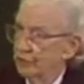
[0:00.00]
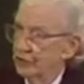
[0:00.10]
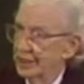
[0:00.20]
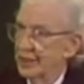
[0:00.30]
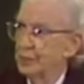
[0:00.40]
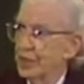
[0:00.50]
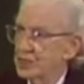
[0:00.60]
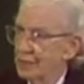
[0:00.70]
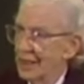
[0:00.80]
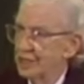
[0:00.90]
for
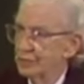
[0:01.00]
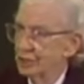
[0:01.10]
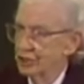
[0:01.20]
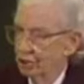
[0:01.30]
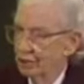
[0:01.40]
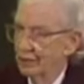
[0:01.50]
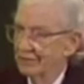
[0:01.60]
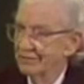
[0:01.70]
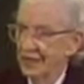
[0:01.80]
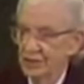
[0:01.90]
database management. Showed it
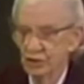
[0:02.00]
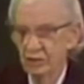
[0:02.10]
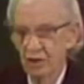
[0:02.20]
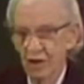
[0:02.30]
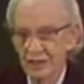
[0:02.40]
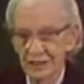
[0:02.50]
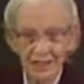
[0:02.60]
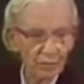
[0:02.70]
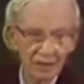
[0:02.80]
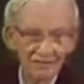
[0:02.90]
went faster and cost
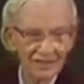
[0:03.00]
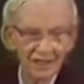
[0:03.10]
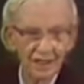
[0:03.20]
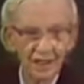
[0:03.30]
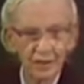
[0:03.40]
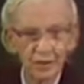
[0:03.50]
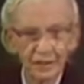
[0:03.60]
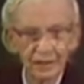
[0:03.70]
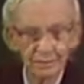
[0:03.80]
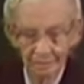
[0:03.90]
less, but even they're not doing it.